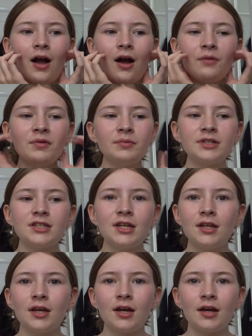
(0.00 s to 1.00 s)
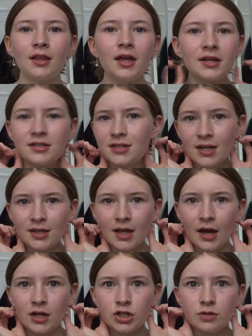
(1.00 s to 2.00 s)
I remember sitting
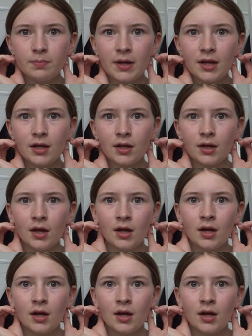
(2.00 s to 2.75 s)
there and just being